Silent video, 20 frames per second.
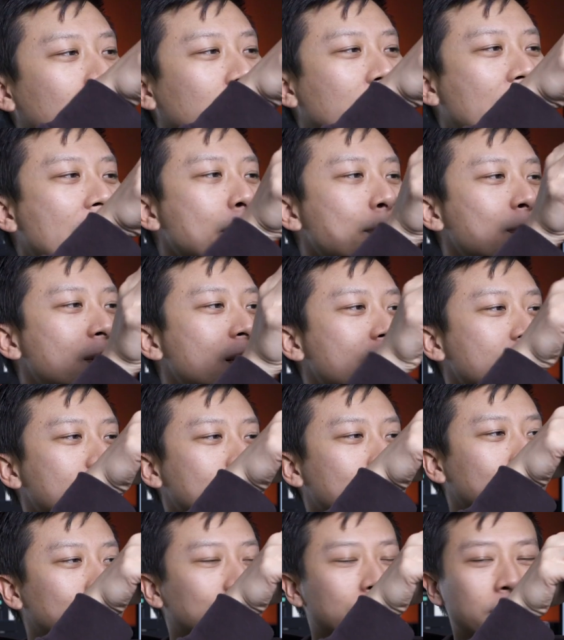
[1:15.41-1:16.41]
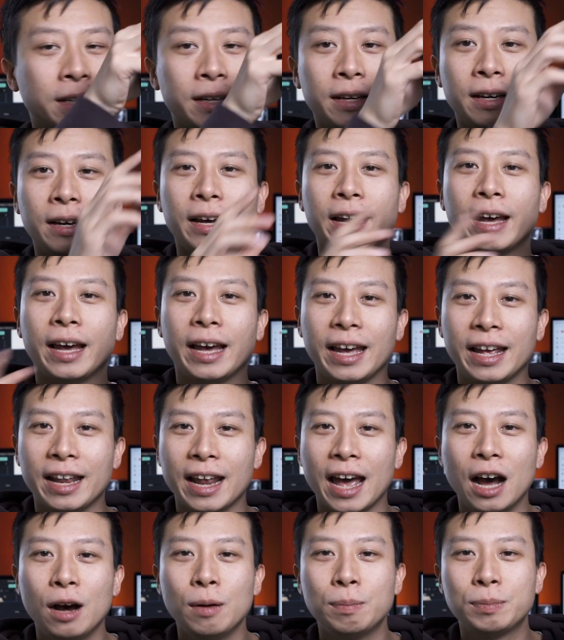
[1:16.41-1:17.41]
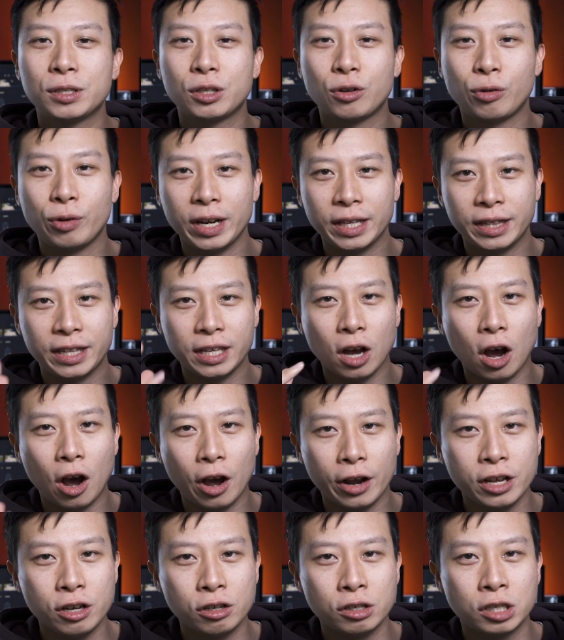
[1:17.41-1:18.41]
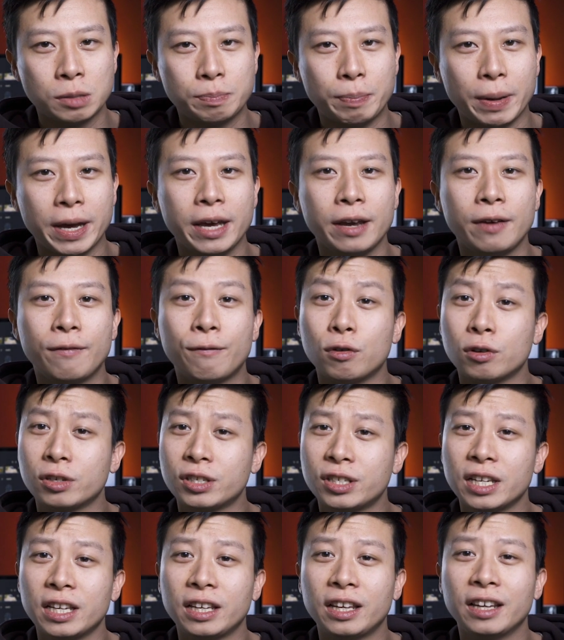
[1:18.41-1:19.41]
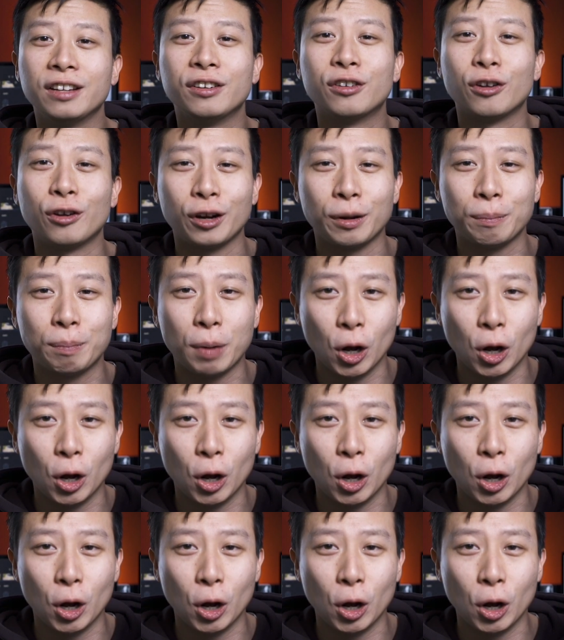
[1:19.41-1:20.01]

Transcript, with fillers: it claps, it helps create the audio spike for syncing during